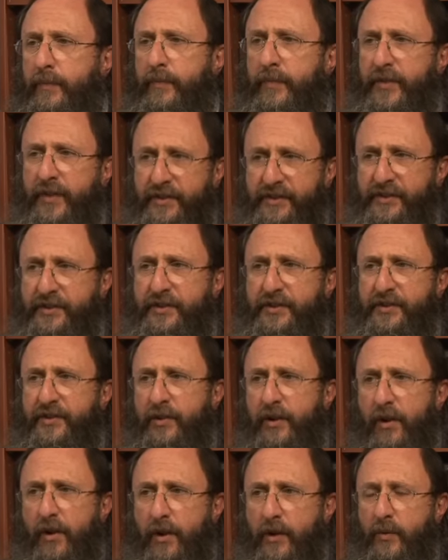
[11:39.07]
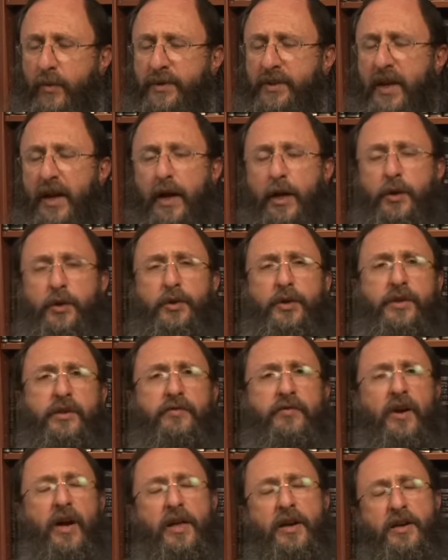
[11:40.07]
this song was actually
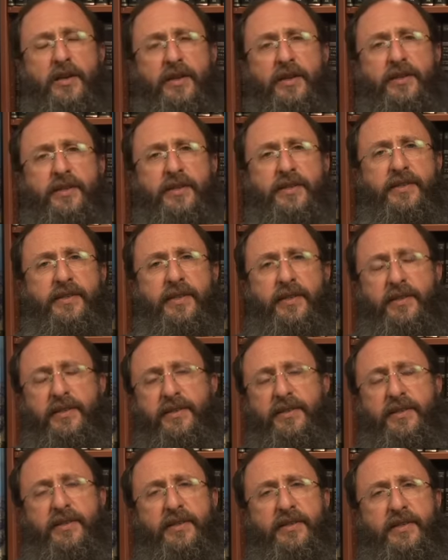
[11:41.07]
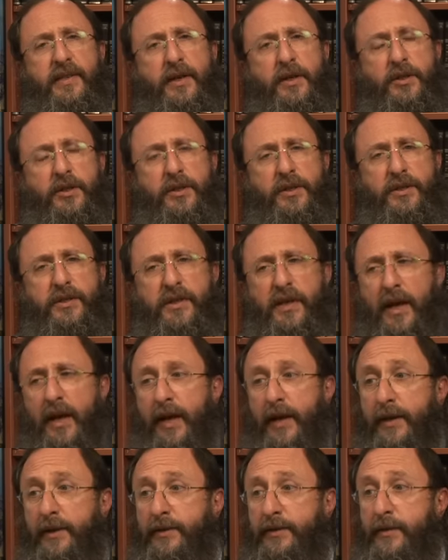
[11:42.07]
divided into six sections,
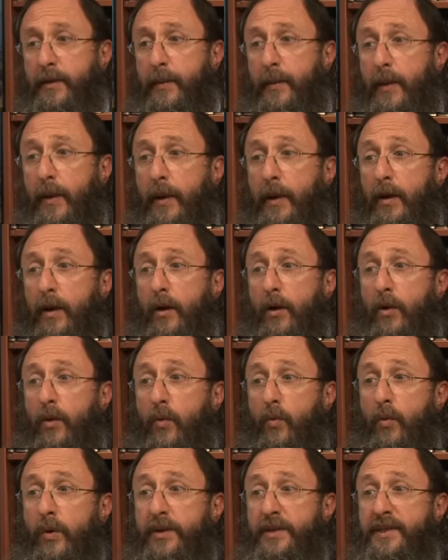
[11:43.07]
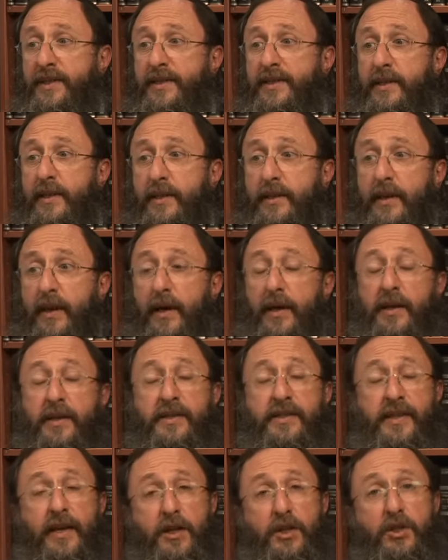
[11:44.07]
and was, and a
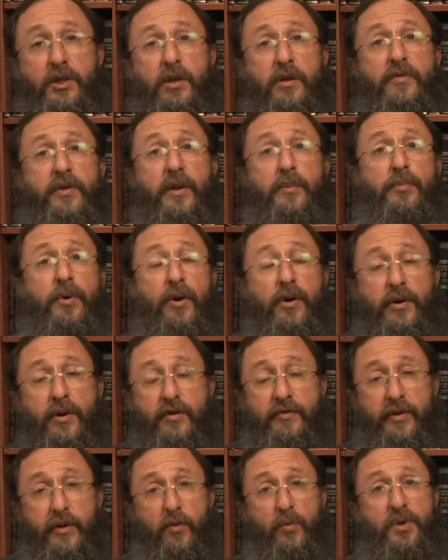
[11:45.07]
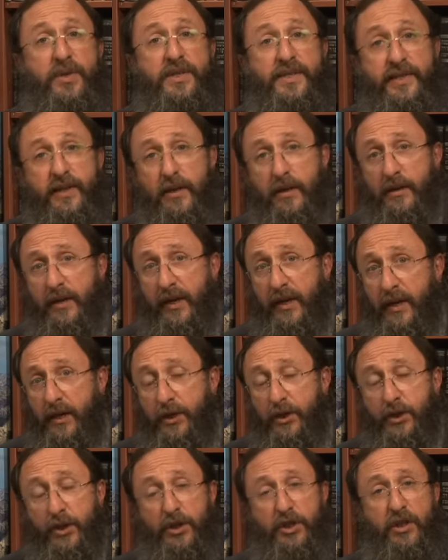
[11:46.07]
section of it, a part of it, was sung
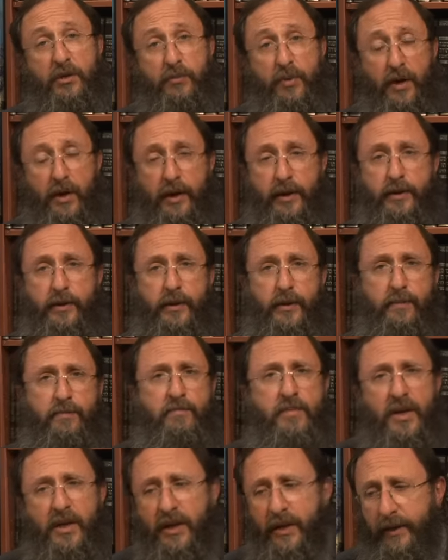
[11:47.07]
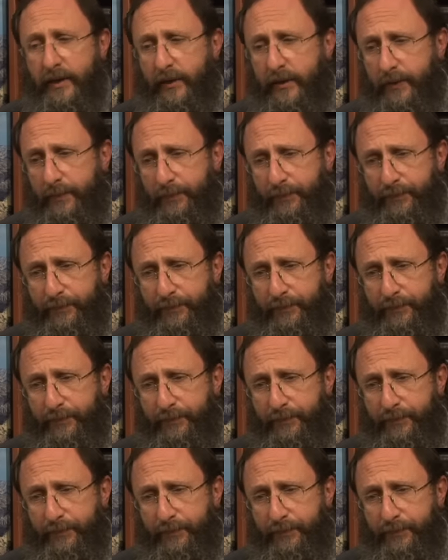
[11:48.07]
each Shabbat, meaning